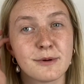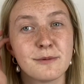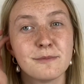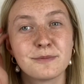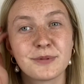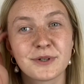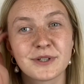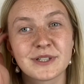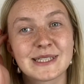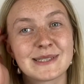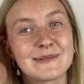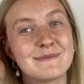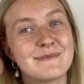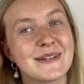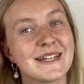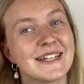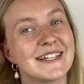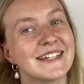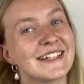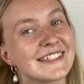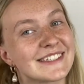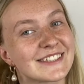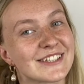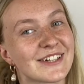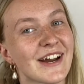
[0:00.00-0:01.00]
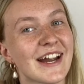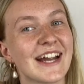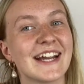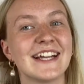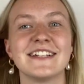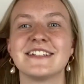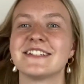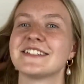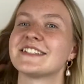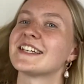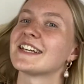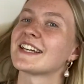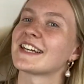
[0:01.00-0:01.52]
mum booked me a
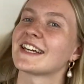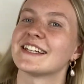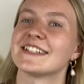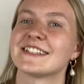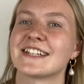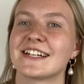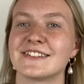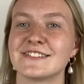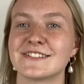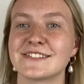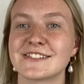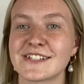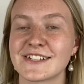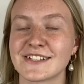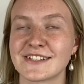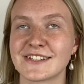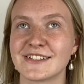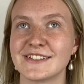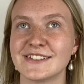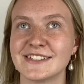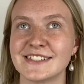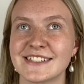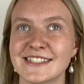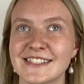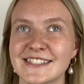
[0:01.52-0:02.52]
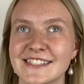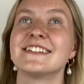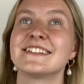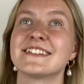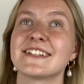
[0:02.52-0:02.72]
train ticket down to London.